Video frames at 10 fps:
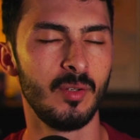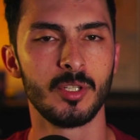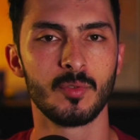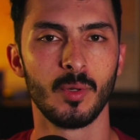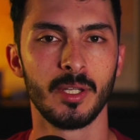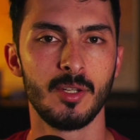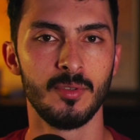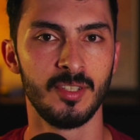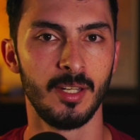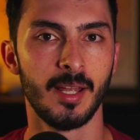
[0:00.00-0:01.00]
which is what they
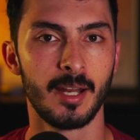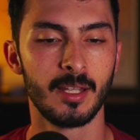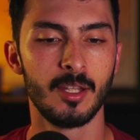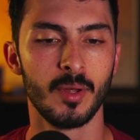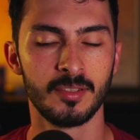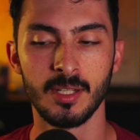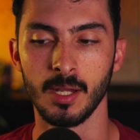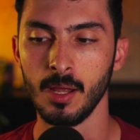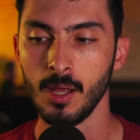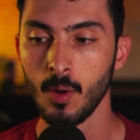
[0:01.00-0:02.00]
use, synthetic USD,
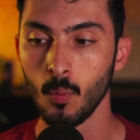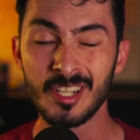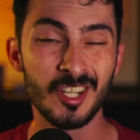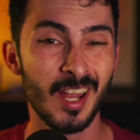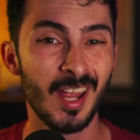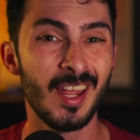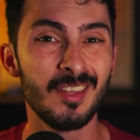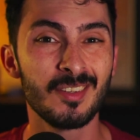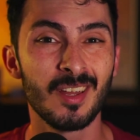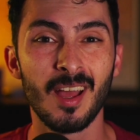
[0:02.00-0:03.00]
which
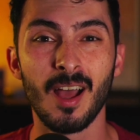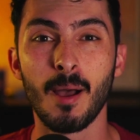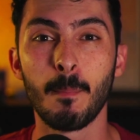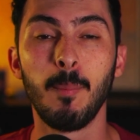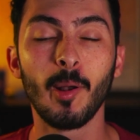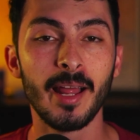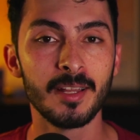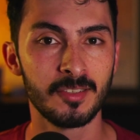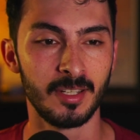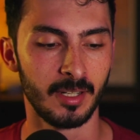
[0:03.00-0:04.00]
is a
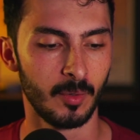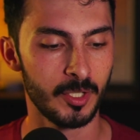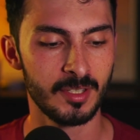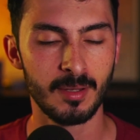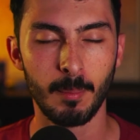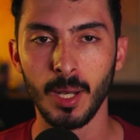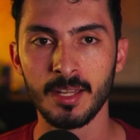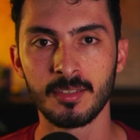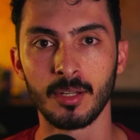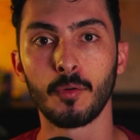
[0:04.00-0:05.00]
blessing.
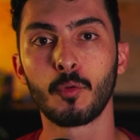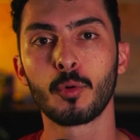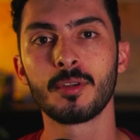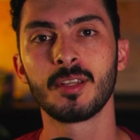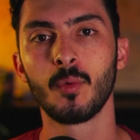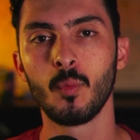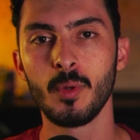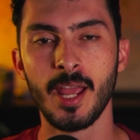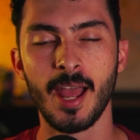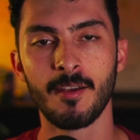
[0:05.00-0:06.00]
Of course, we
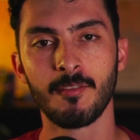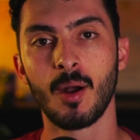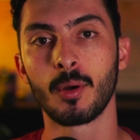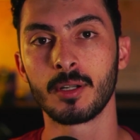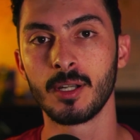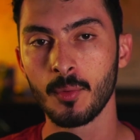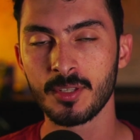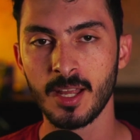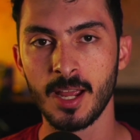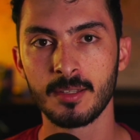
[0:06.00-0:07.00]
have our
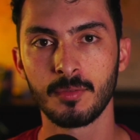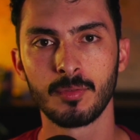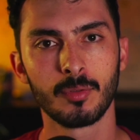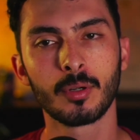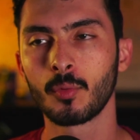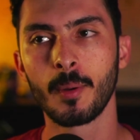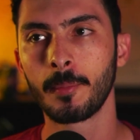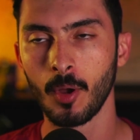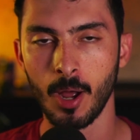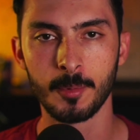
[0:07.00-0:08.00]
downsides for
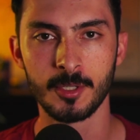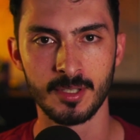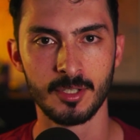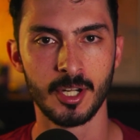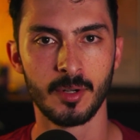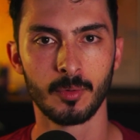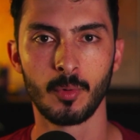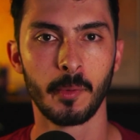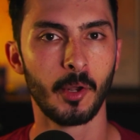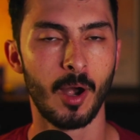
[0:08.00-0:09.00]
crypto options in general.
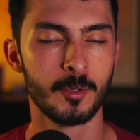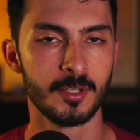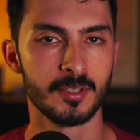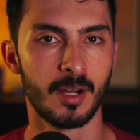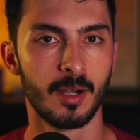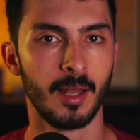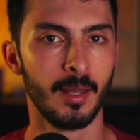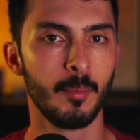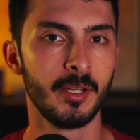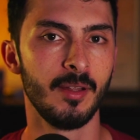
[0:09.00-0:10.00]
Crypto options are a
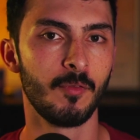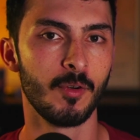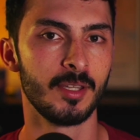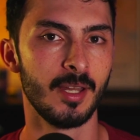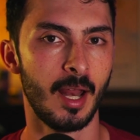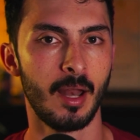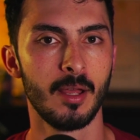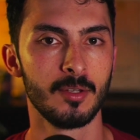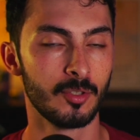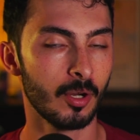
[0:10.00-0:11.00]
little bit different than
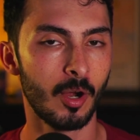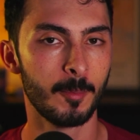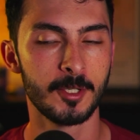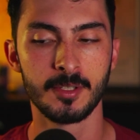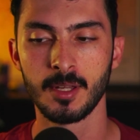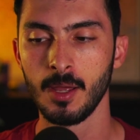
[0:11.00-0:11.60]
stock options,